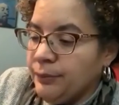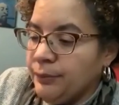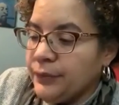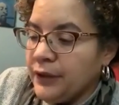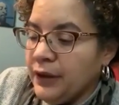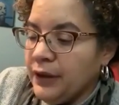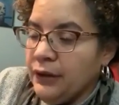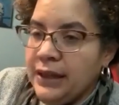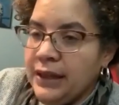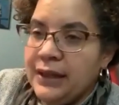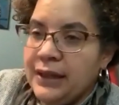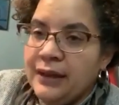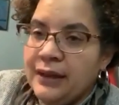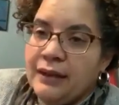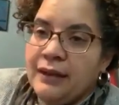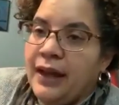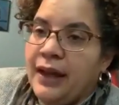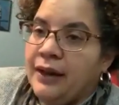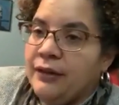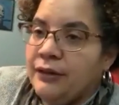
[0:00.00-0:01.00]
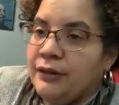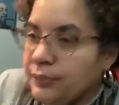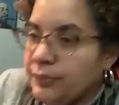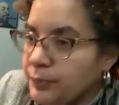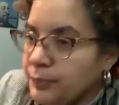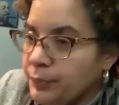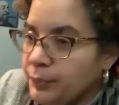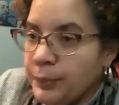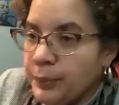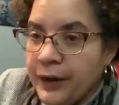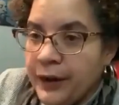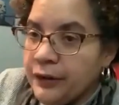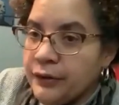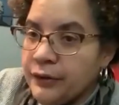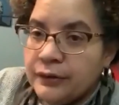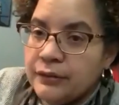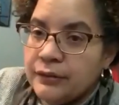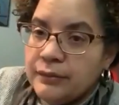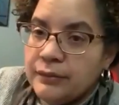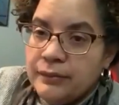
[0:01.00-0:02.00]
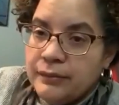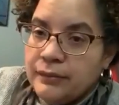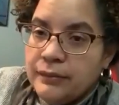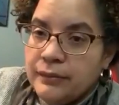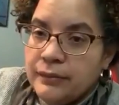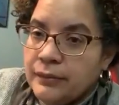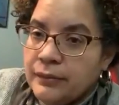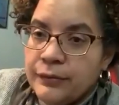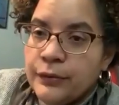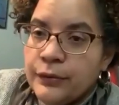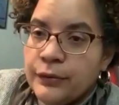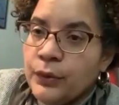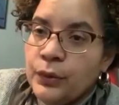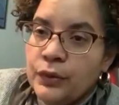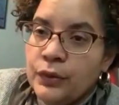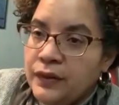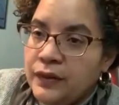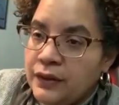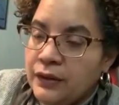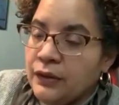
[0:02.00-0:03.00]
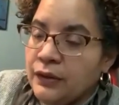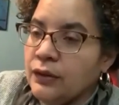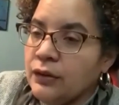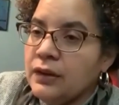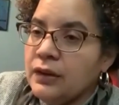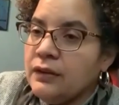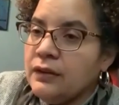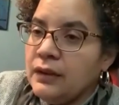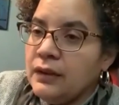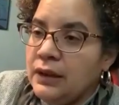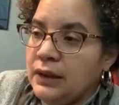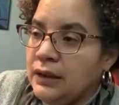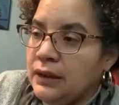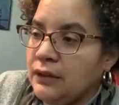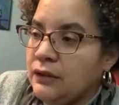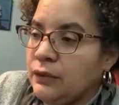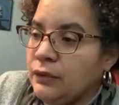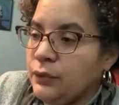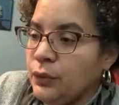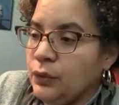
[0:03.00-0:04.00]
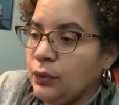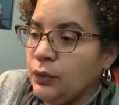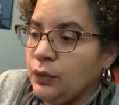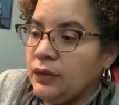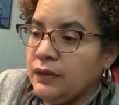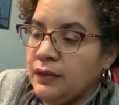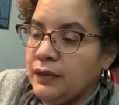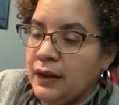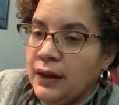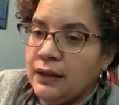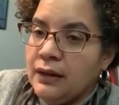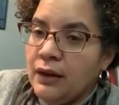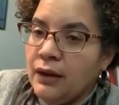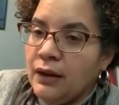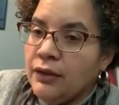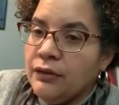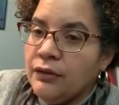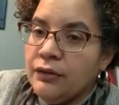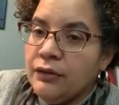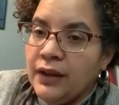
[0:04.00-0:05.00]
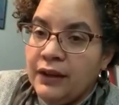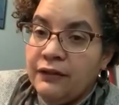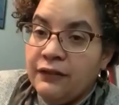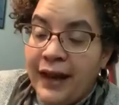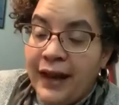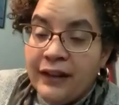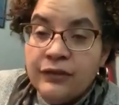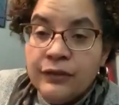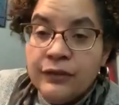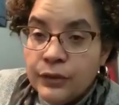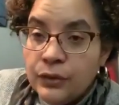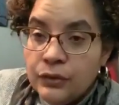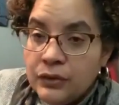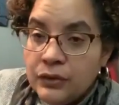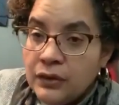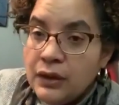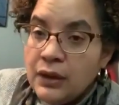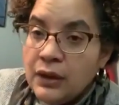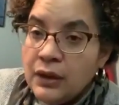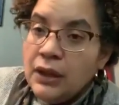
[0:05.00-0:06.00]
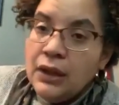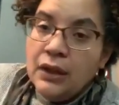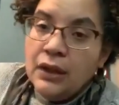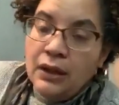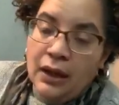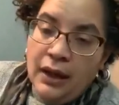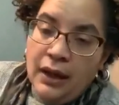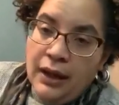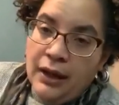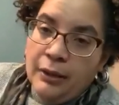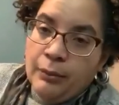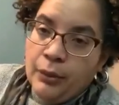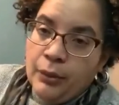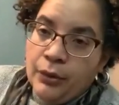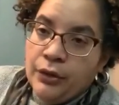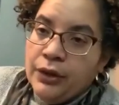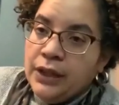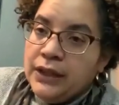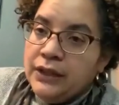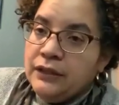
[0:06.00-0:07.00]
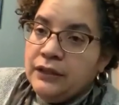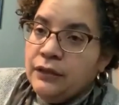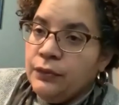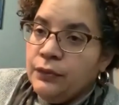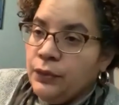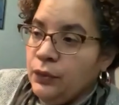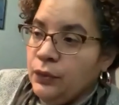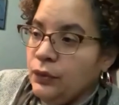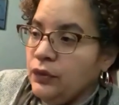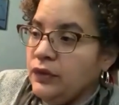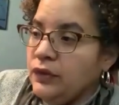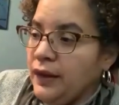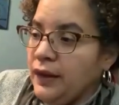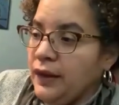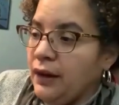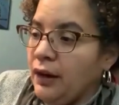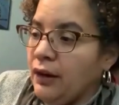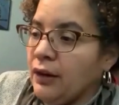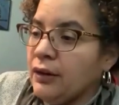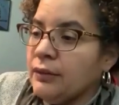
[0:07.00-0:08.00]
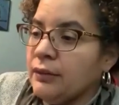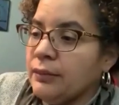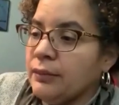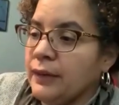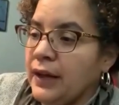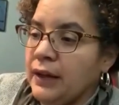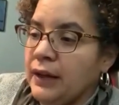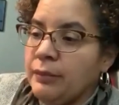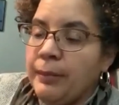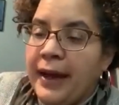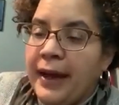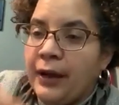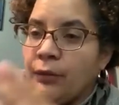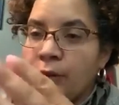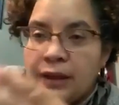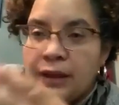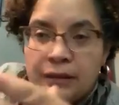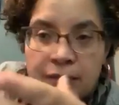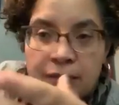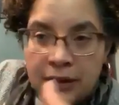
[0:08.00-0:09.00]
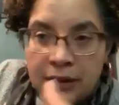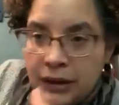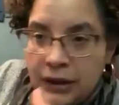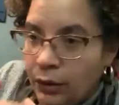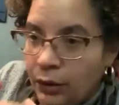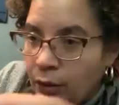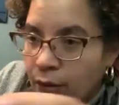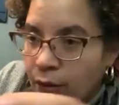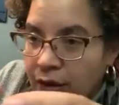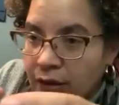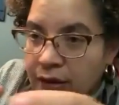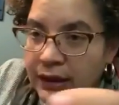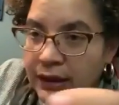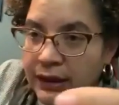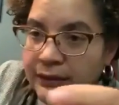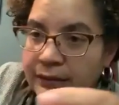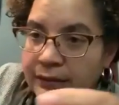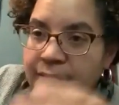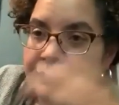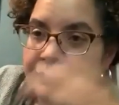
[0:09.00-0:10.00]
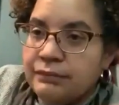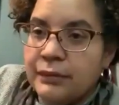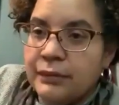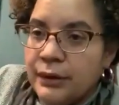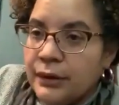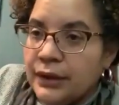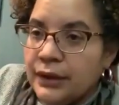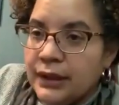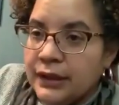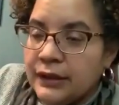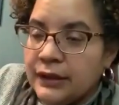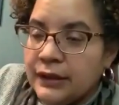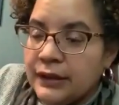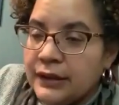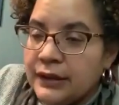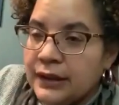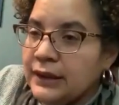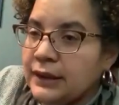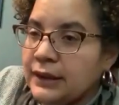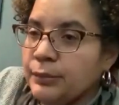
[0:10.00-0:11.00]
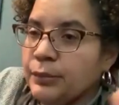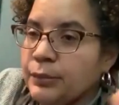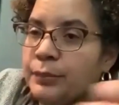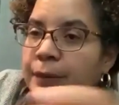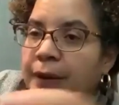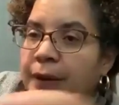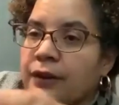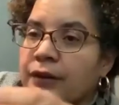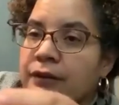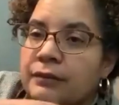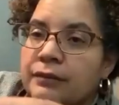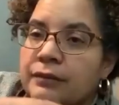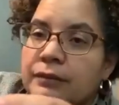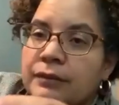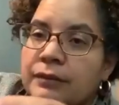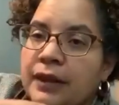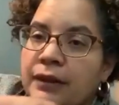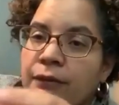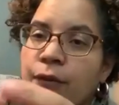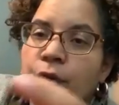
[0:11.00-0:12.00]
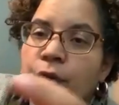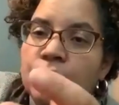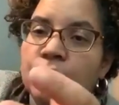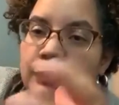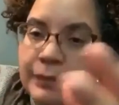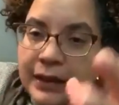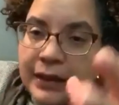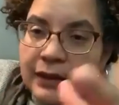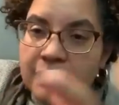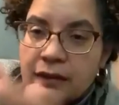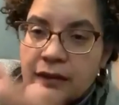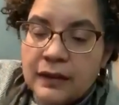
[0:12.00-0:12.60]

eating a lot of prepared foods. Either it's foods that are like fast foods, or it's foods that are like banquet, or prepared like frozen meals and things